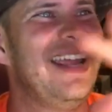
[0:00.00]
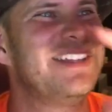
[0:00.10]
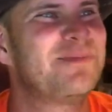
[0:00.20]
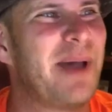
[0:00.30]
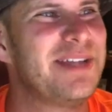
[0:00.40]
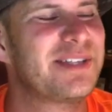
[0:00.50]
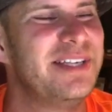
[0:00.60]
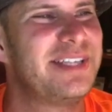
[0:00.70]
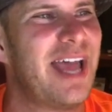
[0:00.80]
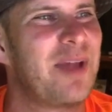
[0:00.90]
has
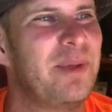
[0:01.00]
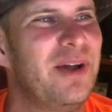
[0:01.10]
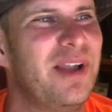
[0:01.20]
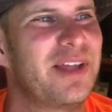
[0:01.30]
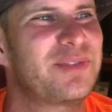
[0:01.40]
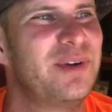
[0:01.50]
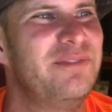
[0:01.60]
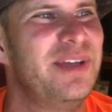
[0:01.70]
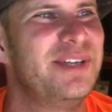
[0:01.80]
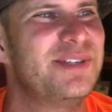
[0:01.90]
basically tagged me on like 3
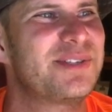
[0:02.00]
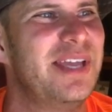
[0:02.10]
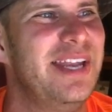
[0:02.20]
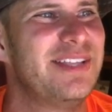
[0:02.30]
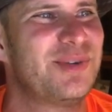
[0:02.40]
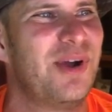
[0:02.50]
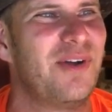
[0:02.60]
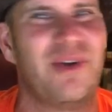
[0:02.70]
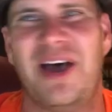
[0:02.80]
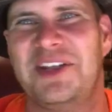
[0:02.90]
videos. And these are
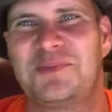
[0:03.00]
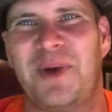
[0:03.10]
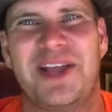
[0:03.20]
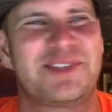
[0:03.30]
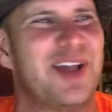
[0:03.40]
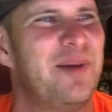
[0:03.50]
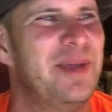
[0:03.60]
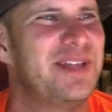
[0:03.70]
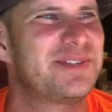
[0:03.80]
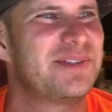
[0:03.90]
all Ronnie Spikes comments.